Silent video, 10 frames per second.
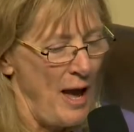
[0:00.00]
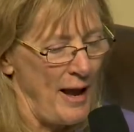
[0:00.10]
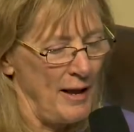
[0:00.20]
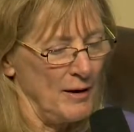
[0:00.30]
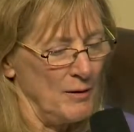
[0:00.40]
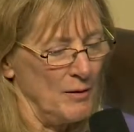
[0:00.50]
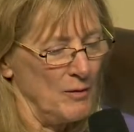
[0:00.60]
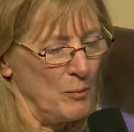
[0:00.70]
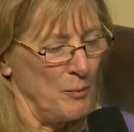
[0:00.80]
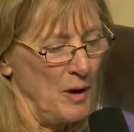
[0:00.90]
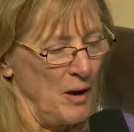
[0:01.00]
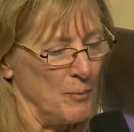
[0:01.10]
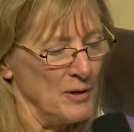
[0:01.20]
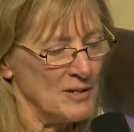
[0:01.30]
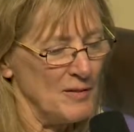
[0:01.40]
And the
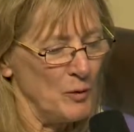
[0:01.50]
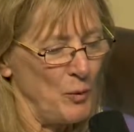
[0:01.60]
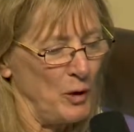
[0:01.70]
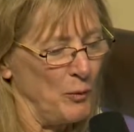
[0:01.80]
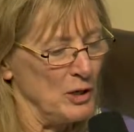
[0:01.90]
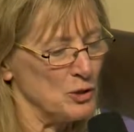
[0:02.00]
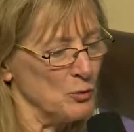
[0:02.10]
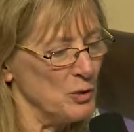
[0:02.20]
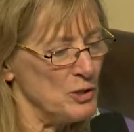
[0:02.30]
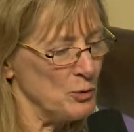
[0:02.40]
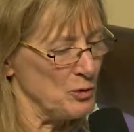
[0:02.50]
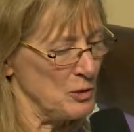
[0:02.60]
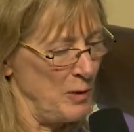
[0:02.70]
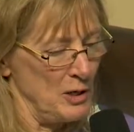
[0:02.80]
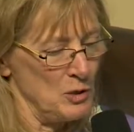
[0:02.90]
president of the Recreation Resource
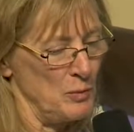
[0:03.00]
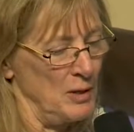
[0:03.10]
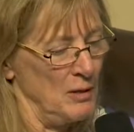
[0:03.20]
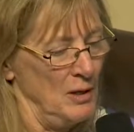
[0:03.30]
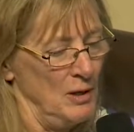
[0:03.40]
Management,